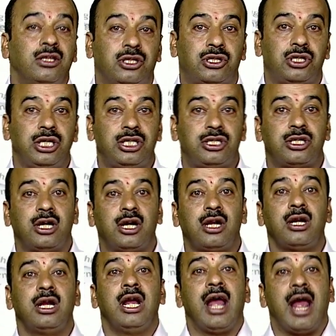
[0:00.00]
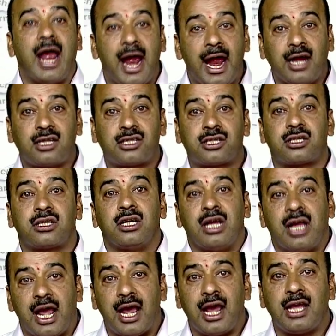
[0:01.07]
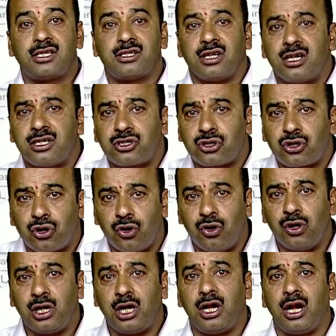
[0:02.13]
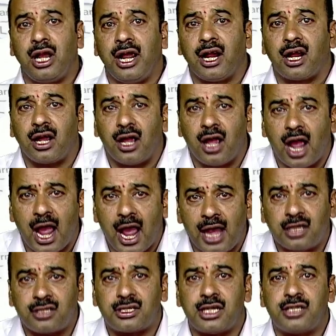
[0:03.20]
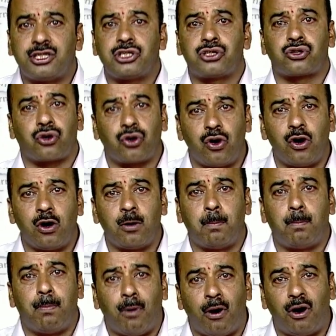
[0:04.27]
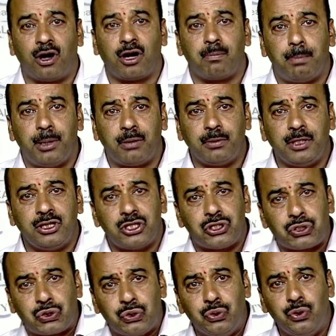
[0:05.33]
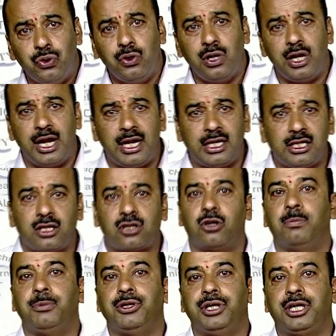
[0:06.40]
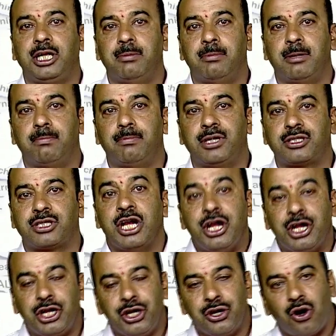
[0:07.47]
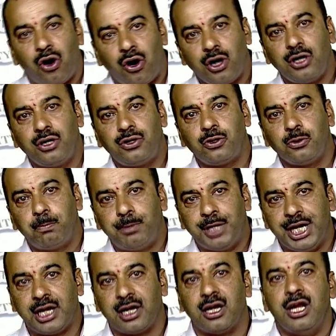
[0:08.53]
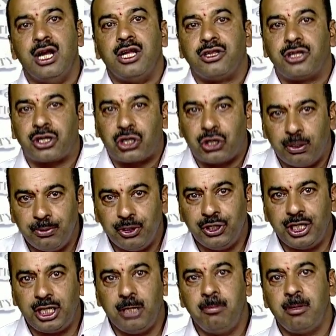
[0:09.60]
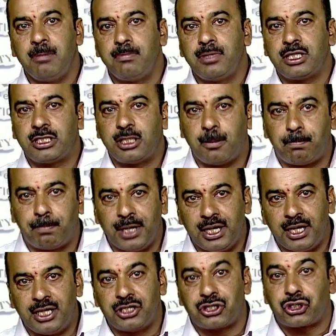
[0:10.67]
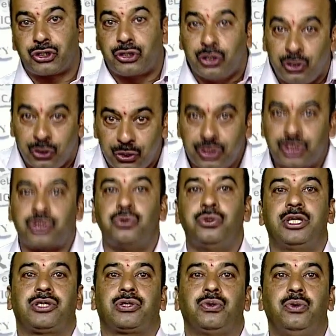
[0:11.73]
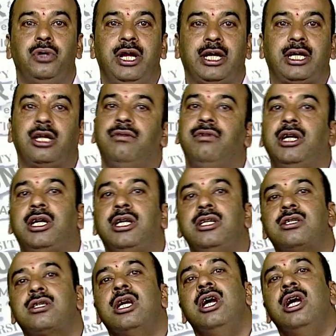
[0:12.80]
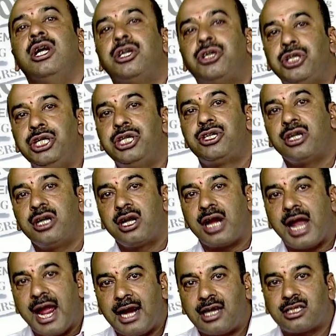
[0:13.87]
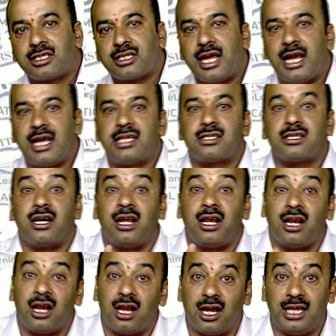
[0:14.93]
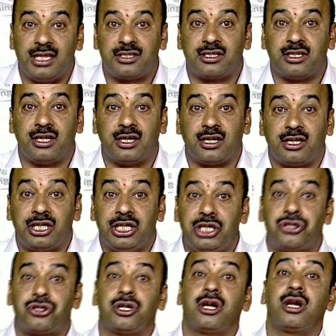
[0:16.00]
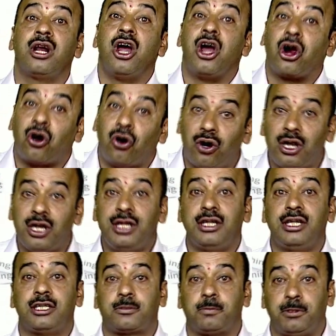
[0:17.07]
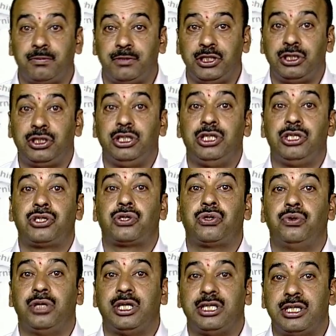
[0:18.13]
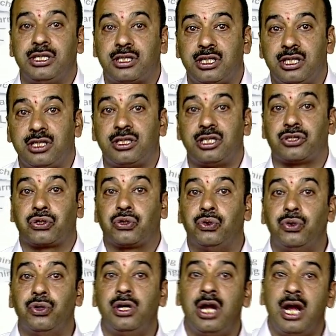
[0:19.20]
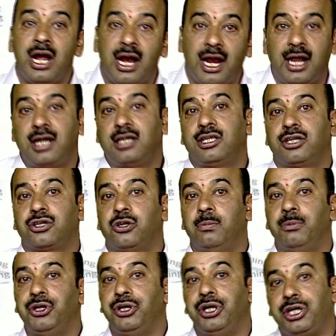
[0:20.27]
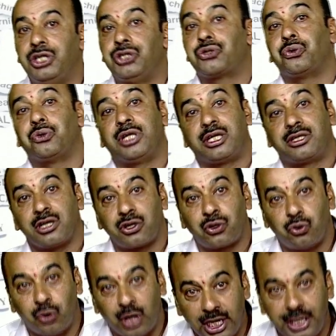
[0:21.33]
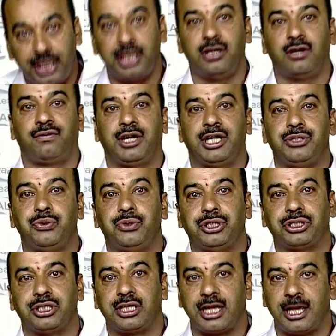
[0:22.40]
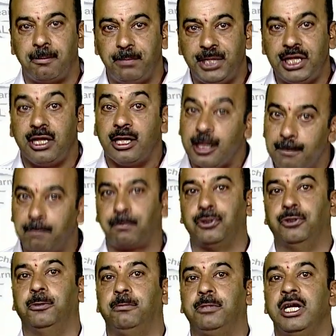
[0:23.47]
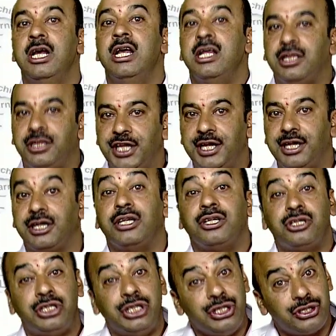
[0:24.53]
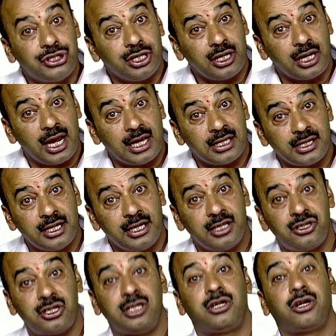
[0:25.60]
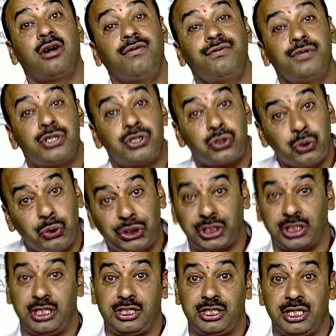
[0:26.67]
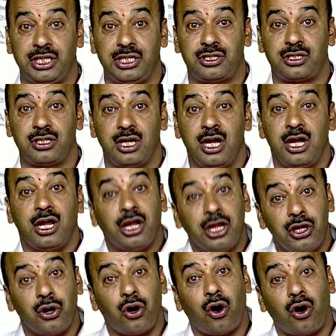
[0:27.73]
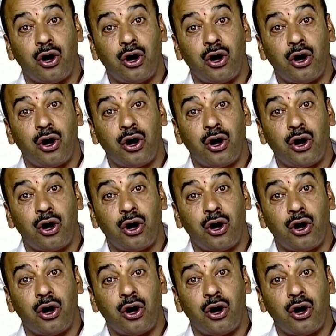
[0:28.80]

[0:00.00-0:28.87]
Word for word: The teacher acts as a strong link, acts as a strong bond between the school and the community members in order to bring the community members, the parents close to the school activities teacher acts as a liaison. Teacher coordinates between these two agencies, the school and the community so that the quality of education can be improved. Then teacher as an agent of social change in